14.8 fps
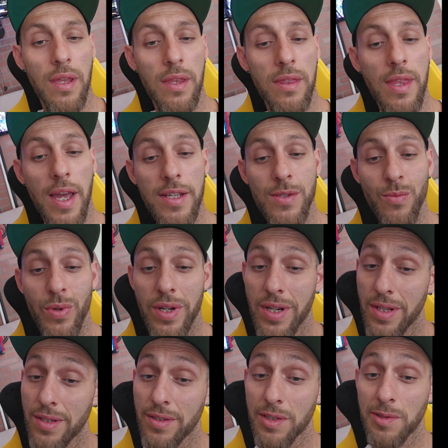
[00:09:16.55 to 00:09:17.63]
That's what it
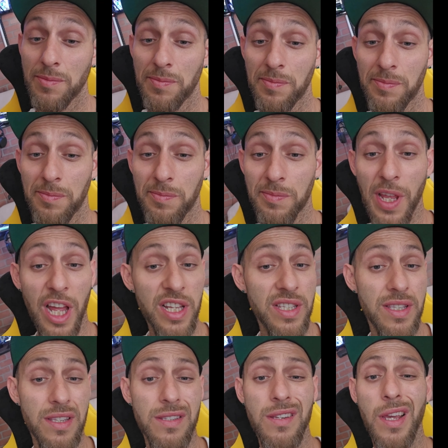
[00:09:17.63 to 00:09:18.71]
is. That's
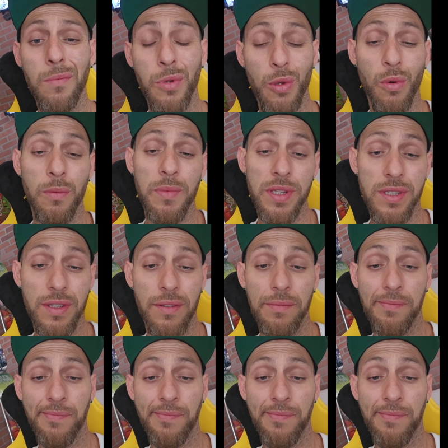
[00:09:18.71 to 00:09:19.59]
the step you were missing.